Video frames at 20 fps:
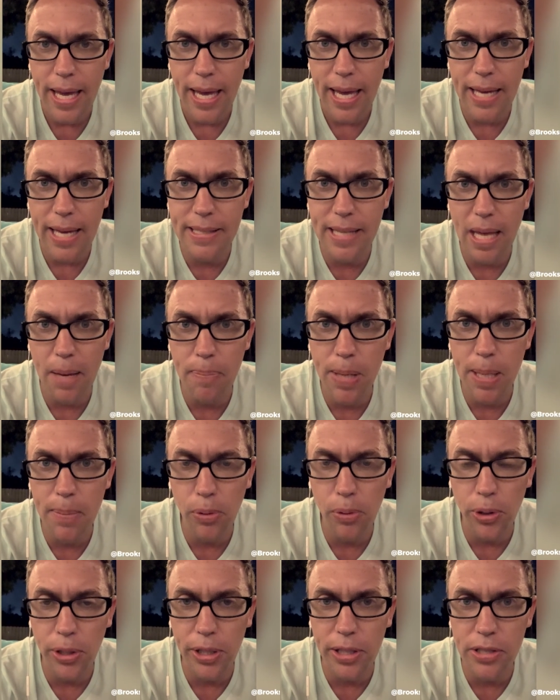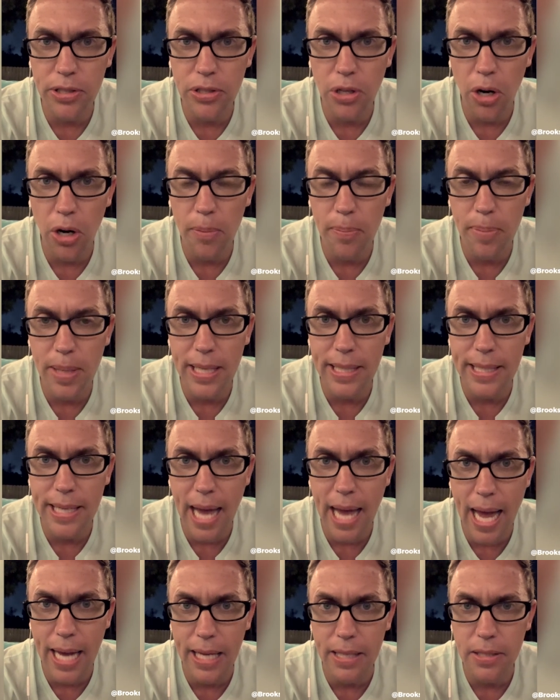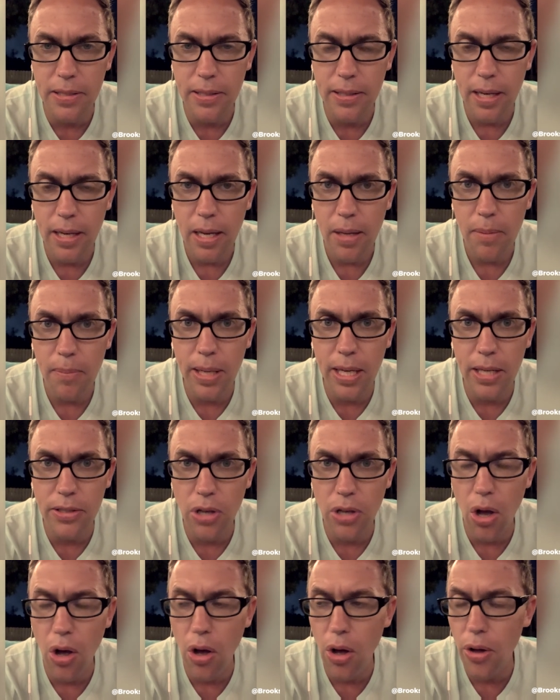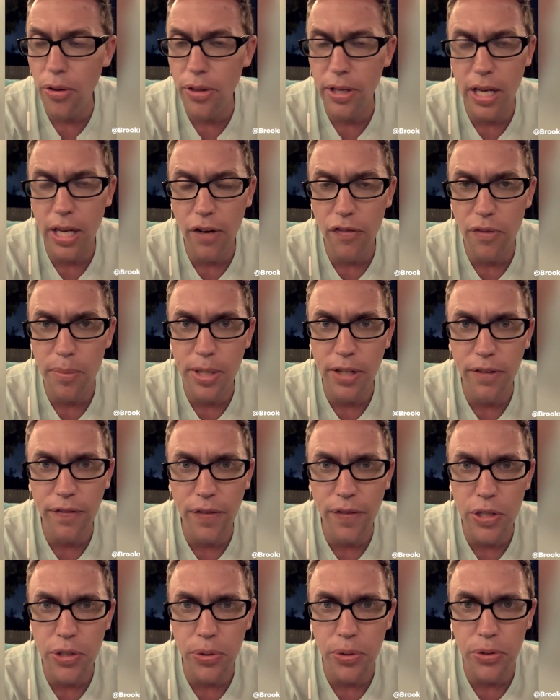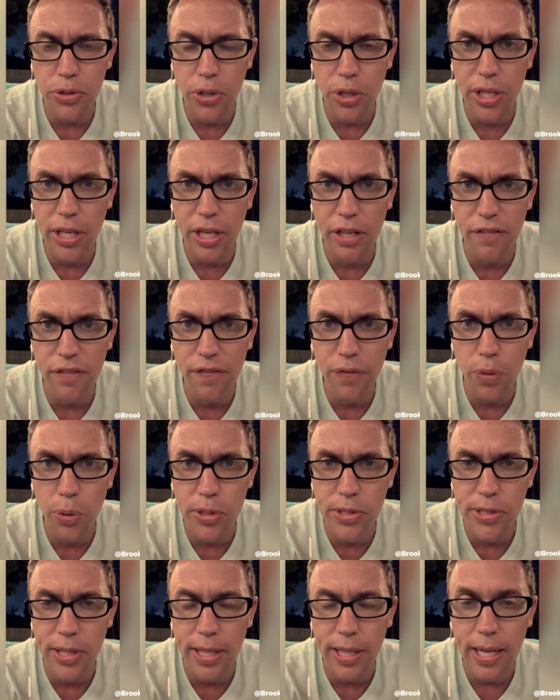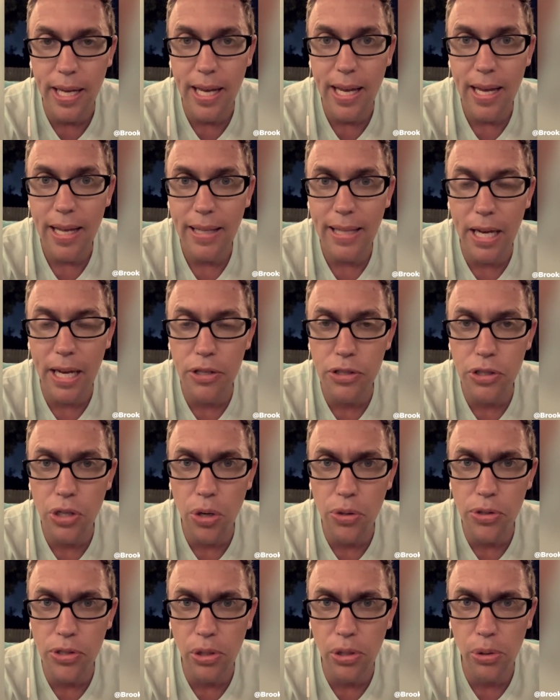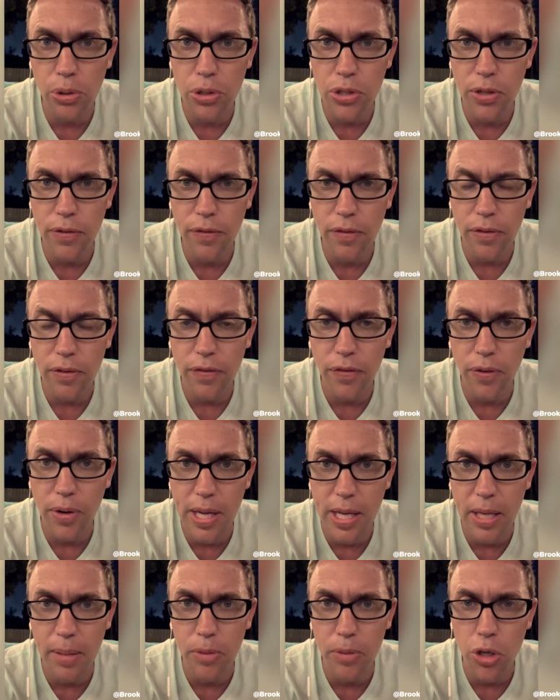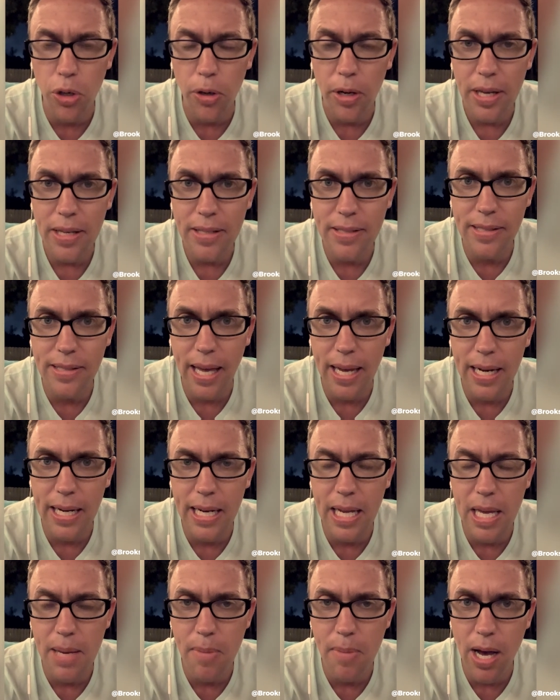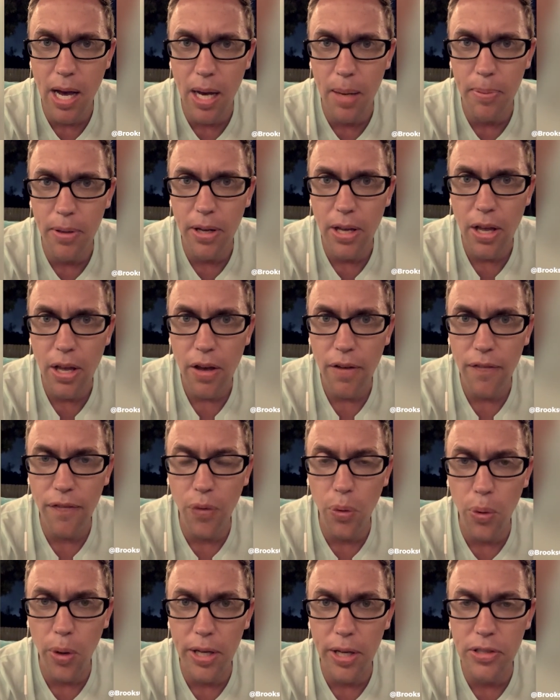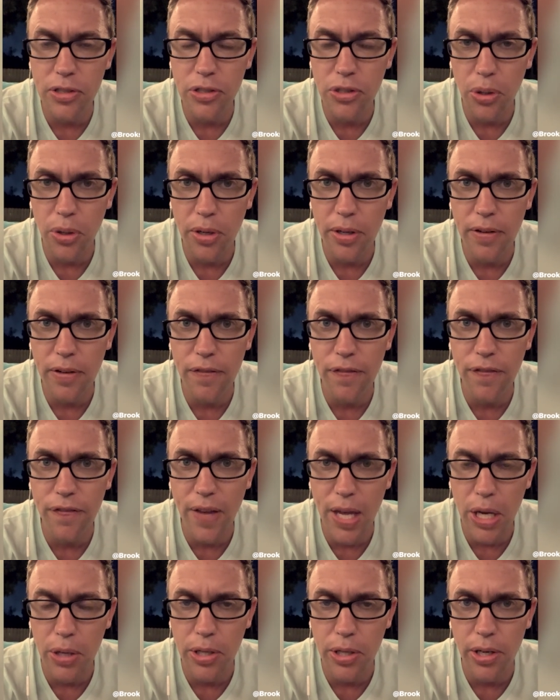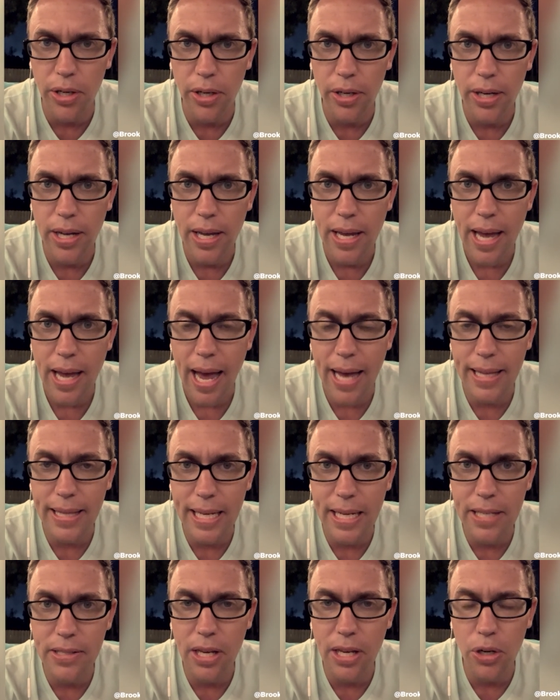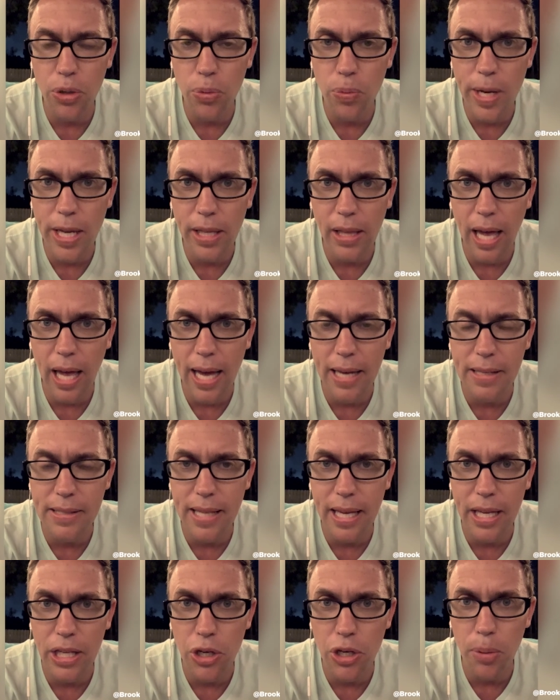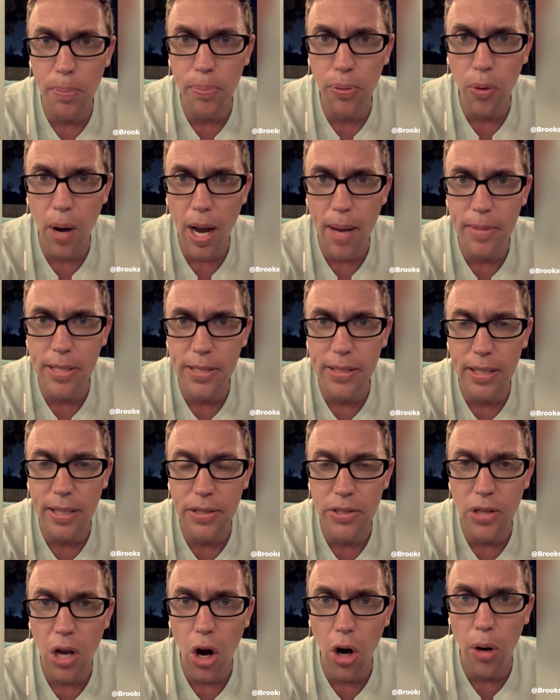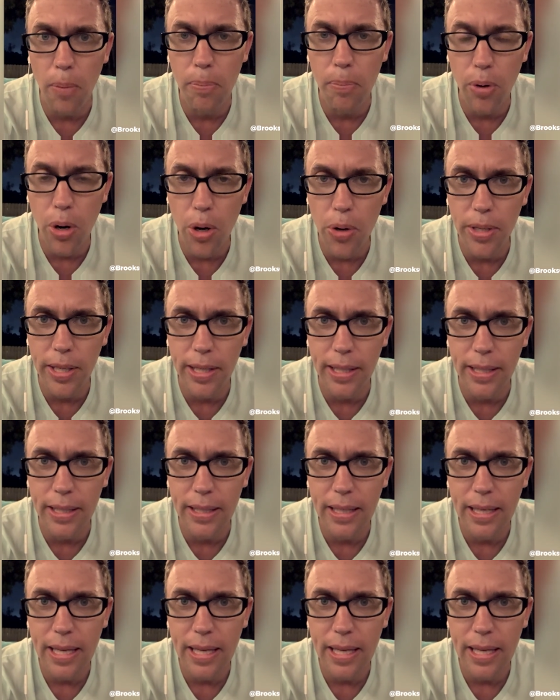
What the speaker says: is that people are going to start being nice because all the government officials are going to enforce it, that is no solution for him. You're setting him up for a certain failure. And then he's going to realize that your promises are broken